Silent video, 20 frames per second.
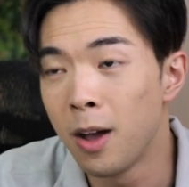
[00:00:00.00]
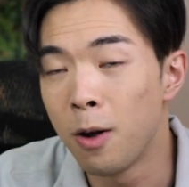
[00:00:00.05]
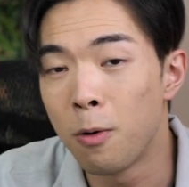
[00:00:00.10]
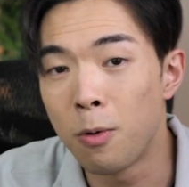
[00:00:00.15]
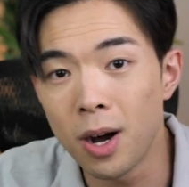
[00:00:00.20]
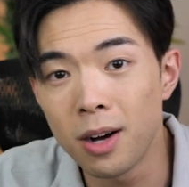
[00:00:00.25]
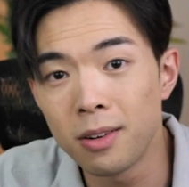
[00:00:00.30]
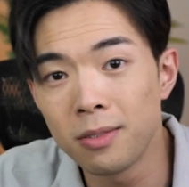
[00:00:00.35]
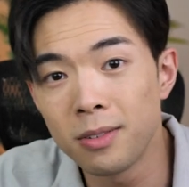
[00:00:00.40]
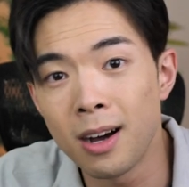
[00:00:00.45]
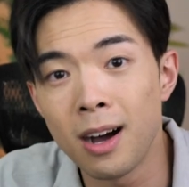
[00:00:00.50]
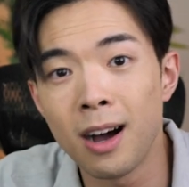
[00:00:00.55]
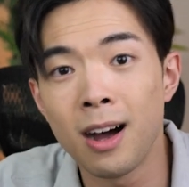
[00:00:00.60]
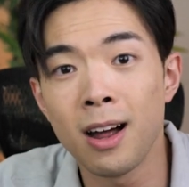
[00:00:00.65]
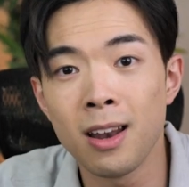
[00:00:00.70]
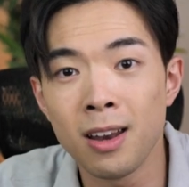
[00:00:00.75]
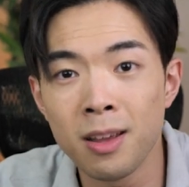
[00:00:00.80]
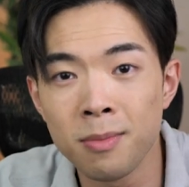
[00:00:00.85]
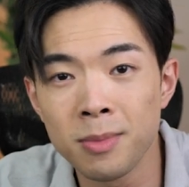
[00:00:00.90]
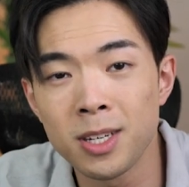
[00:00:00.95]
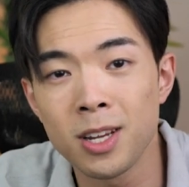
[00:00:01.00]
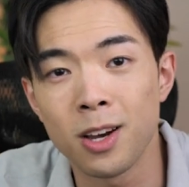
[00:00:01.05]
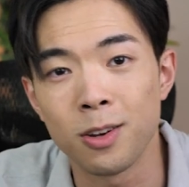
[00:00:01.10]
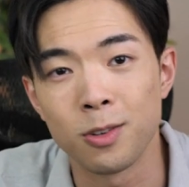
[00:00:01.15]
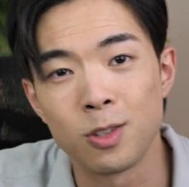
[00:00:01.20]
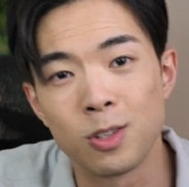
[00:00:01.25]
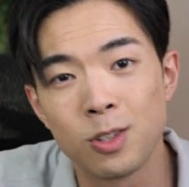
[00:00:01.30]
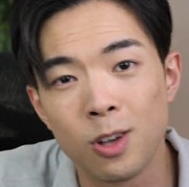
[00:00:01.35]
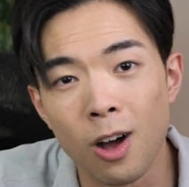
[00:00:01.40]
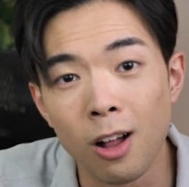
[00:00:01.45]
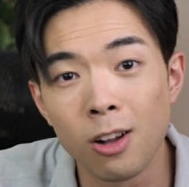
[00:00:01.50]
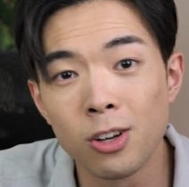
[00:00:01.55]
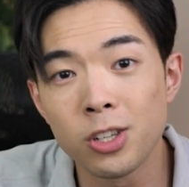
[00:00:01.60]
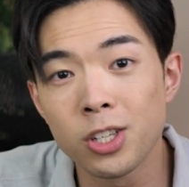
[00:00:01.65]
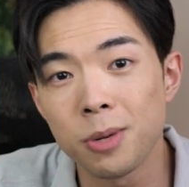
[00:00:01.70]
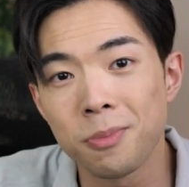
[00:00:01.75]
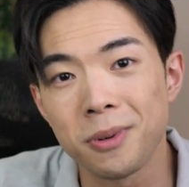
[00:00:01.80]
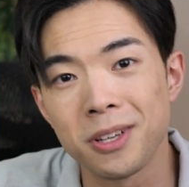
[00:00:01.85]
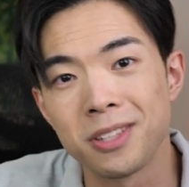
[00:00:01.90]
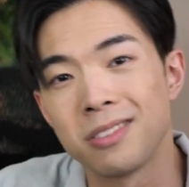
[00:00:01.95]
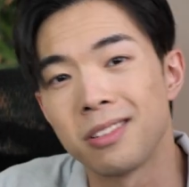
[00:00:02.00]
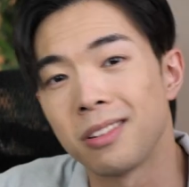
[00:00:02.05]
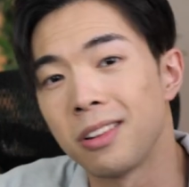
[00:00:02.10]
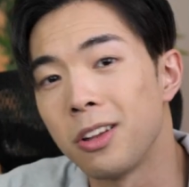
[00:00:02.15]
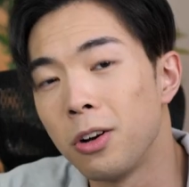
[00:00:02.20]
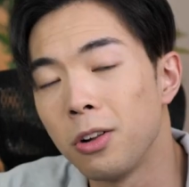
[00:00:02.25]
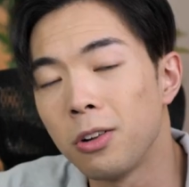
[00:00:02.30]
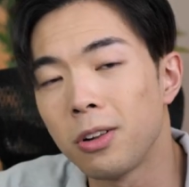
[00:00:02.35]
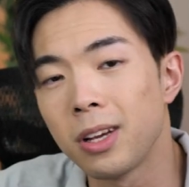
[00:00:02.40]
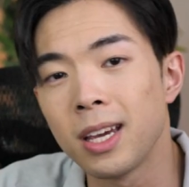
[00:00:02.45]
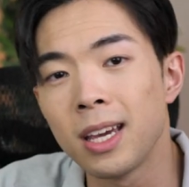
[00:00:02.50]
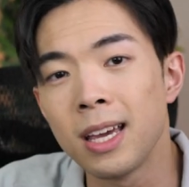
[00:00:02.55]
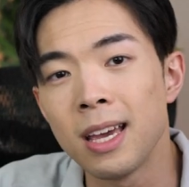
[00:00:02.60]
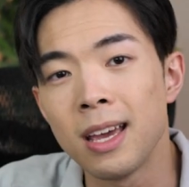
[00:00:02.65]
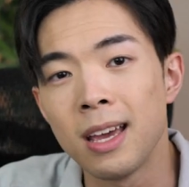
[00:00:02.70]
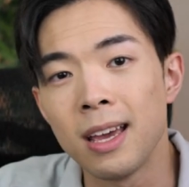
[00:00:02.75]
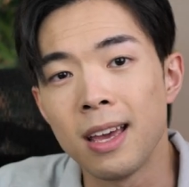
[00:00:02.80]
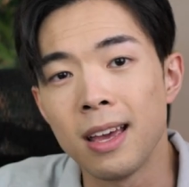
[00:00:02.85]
Well, let me tell you, scholarship is literally